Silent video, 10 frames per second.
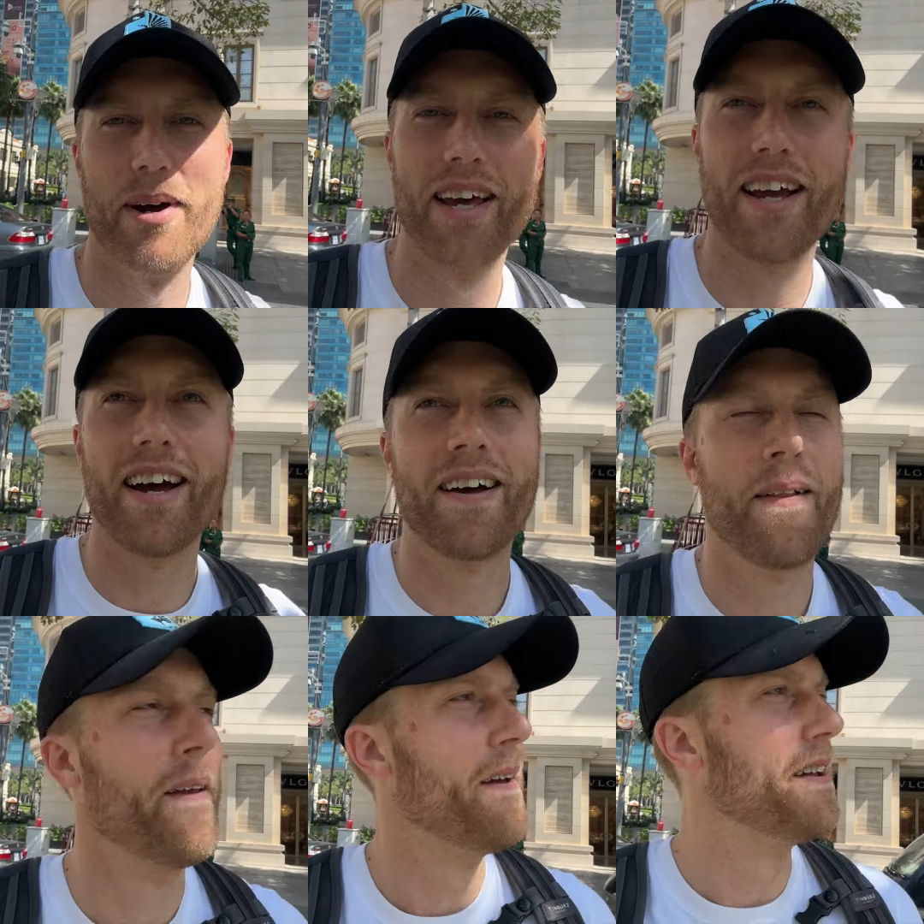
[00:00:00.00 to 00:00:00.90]
by that
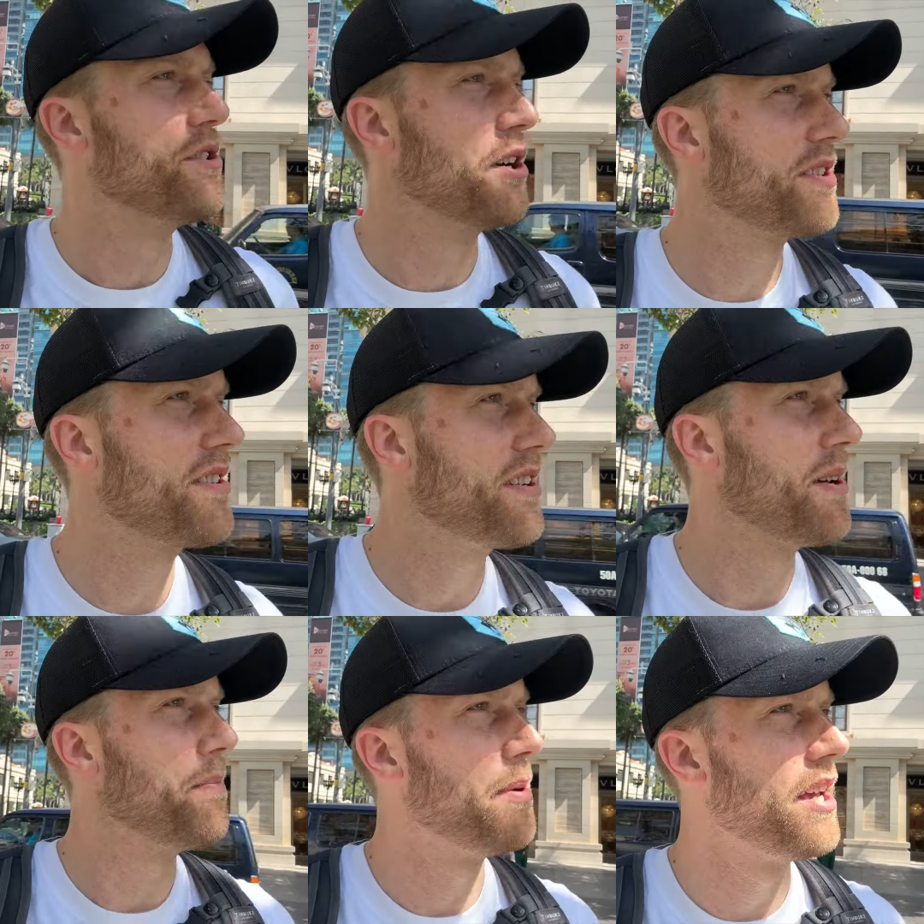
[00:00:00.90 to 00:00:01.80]
guy. Just
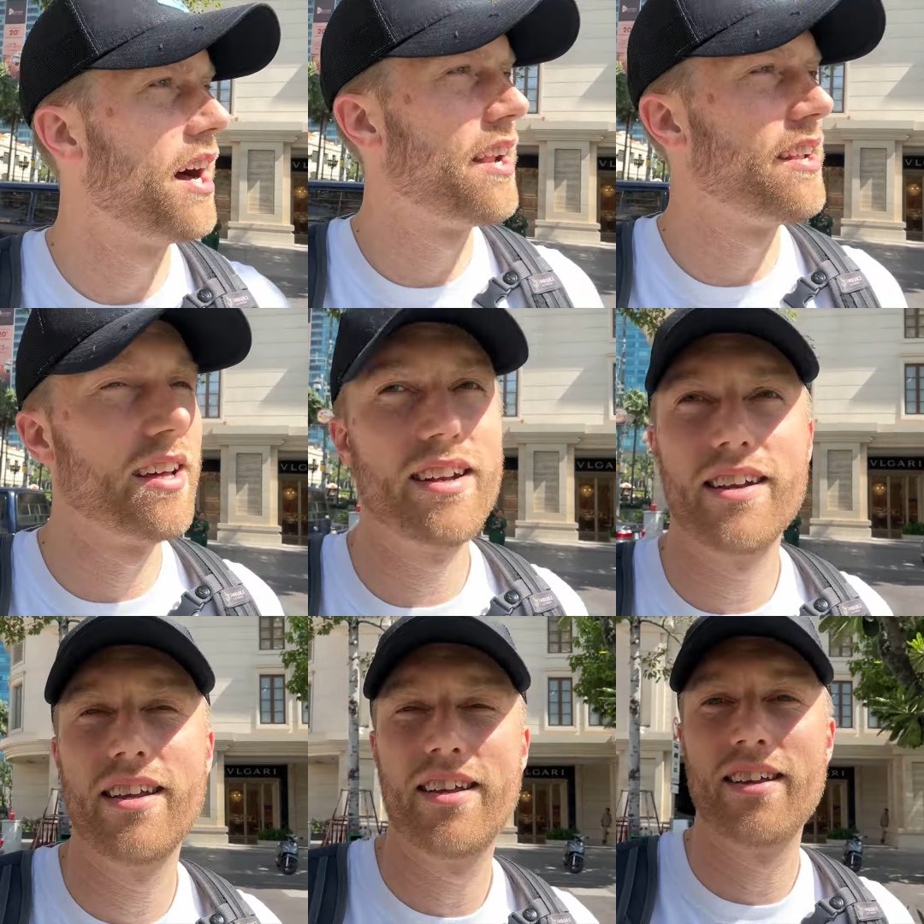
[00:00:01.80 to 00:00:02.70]
beyond it
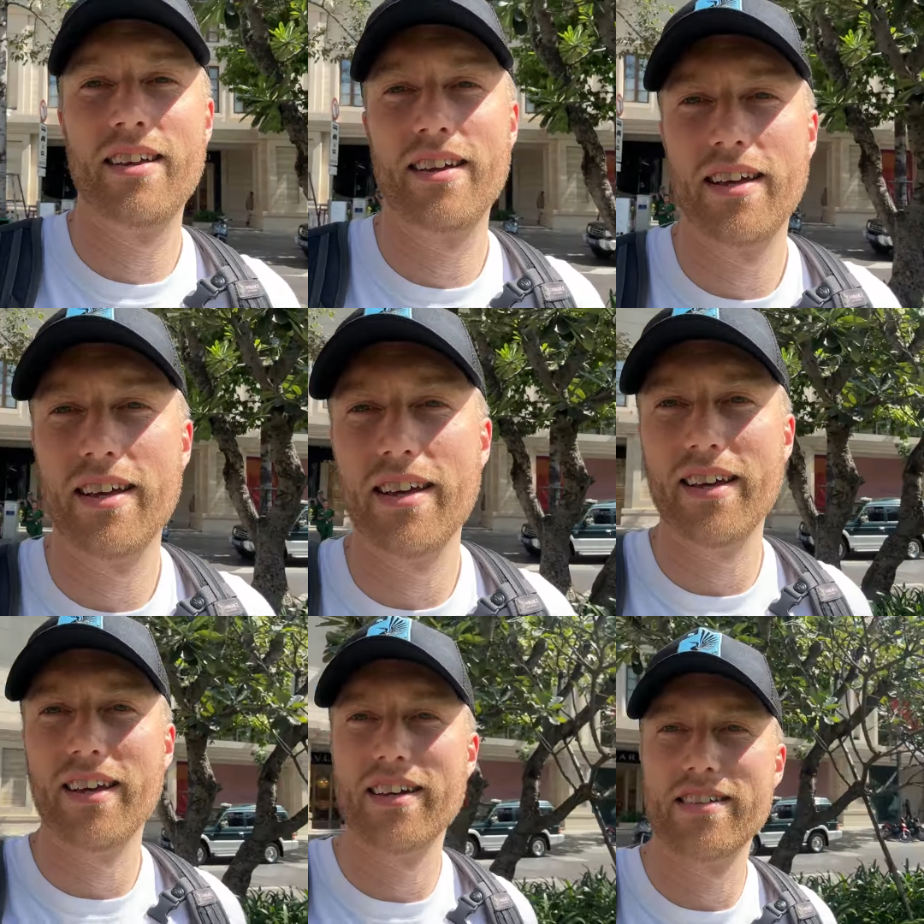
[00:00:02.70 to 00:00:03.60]

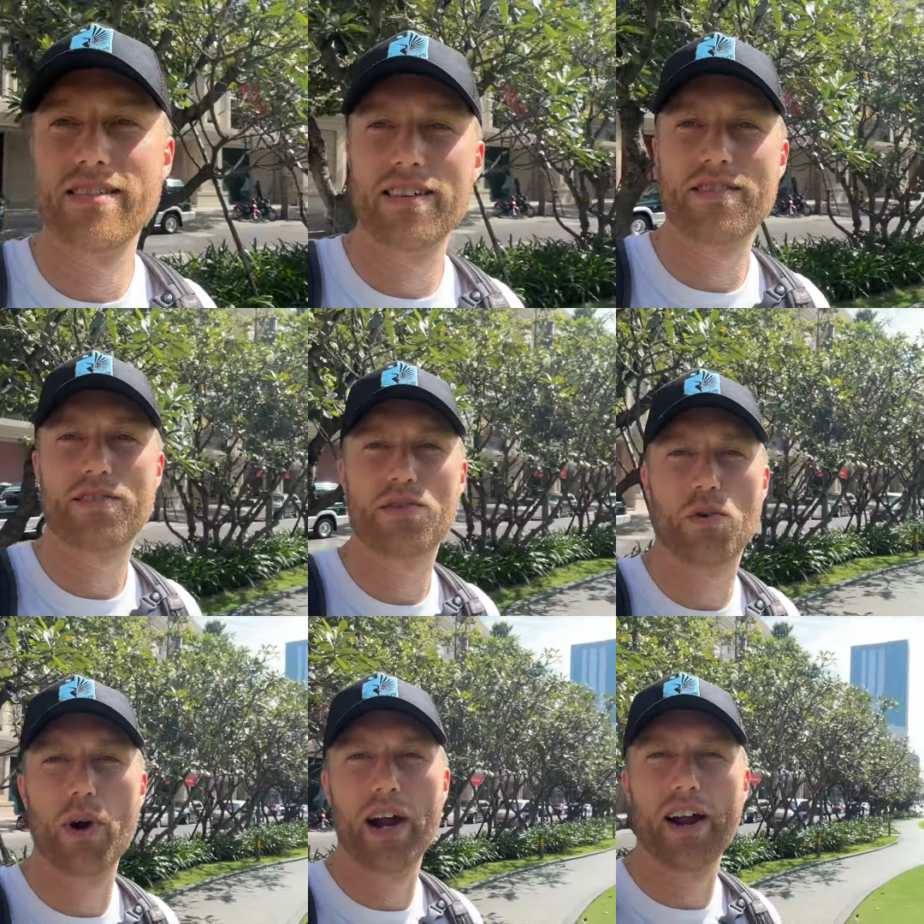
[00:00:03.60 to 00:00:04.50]
is this
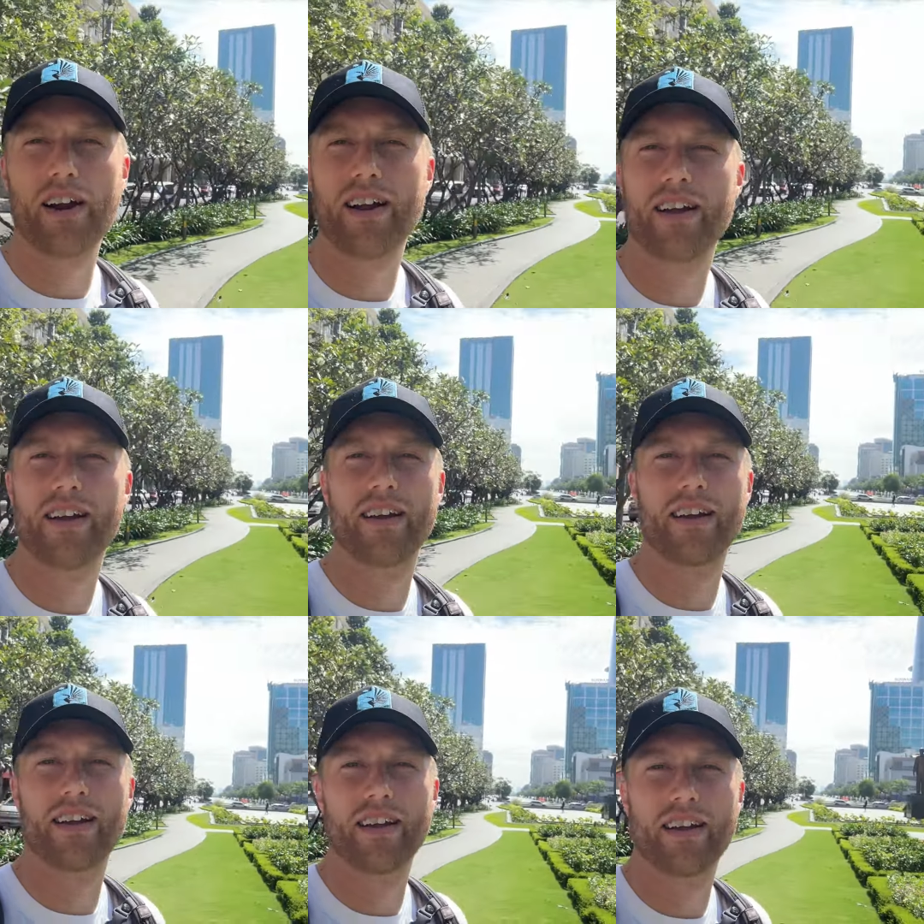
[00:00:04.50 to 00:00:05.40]
square
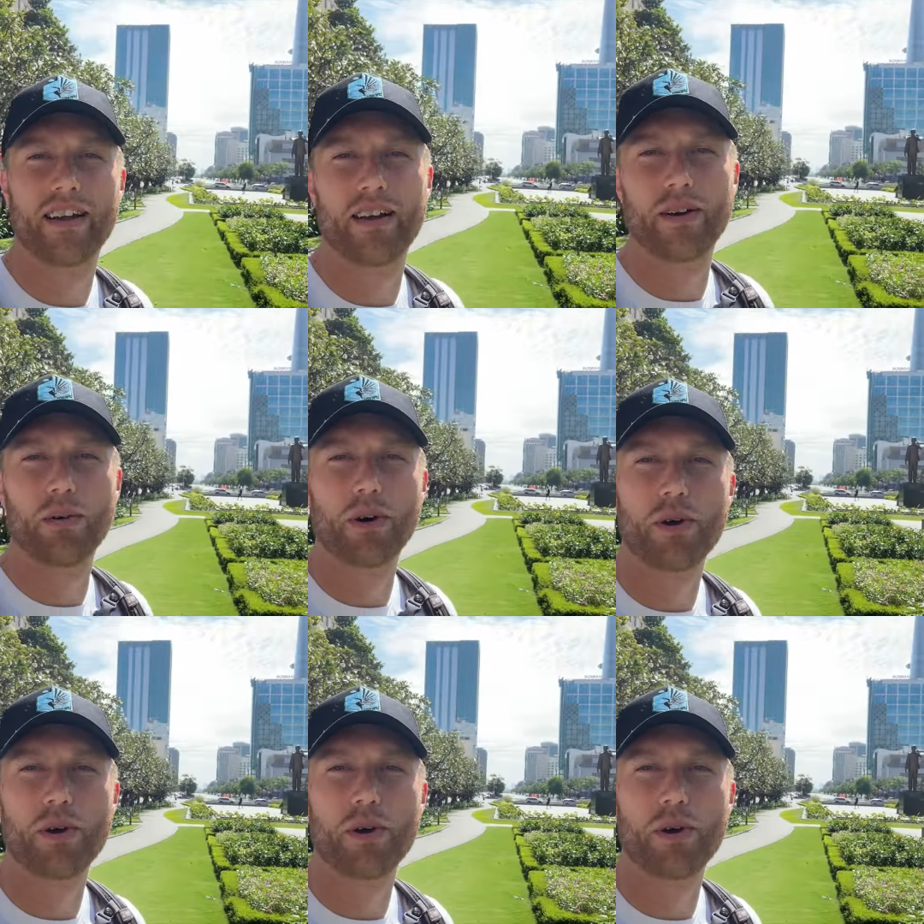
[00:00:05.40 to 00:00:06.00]
where